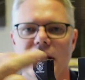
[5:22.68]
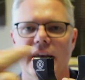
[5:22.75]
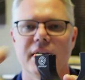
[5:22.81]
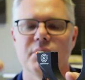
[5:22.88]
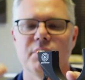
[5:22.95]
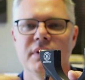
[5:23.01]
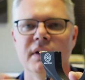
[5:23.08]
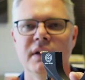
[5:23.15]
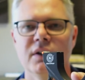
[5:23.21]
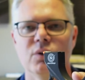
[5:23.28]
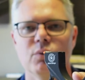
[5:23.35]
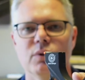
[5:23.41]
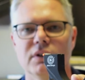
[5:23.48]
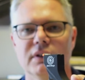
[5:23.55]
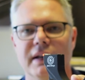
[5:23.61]
gap
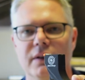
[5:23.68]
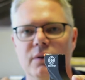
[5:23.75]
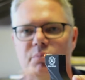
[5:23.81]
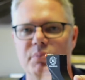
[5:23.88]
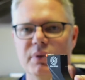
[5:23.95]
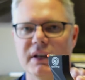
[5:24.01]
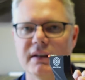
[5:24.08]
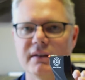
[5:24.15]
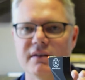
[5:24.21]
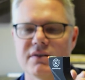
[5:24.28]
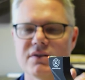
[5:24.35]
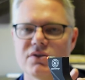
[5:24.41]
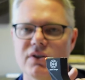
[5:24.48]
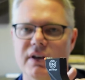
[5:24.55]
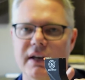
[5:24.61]
will help beginners
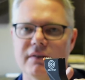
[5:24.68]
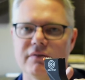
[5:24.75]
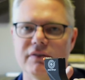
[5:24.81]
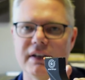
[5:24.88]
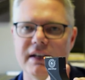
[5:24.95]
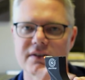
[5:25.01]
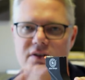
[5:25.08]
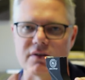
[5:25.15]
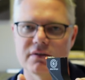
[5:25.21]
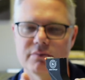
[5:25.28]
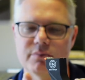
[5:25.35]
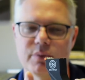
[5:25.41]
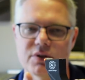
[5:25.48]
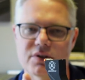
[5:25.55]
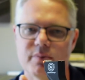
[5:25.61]
to have less
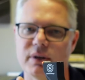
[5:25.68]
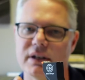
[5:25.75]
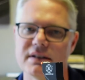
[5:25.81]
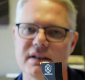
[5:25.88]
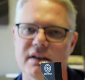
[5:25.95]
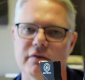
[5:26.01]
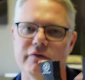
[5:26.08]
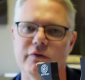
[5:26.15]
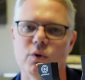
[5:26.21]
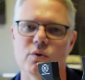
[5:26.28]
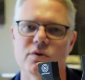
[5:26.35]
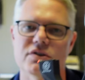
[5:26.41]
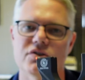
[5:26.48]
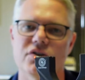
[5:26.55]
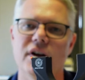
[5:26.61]
possibility of fork
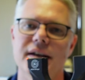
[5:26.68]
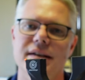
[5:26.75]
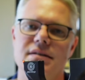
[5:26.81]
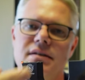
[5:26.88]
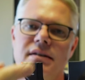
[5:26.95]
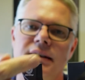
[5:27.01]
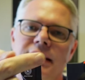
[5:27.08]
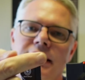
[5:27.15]
strikes.